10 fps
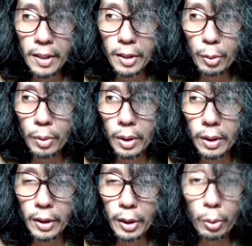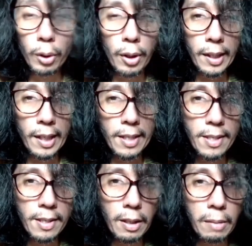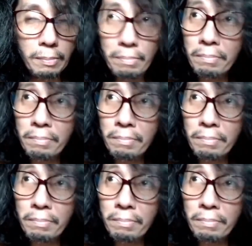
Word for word: that you will you'll learn is um,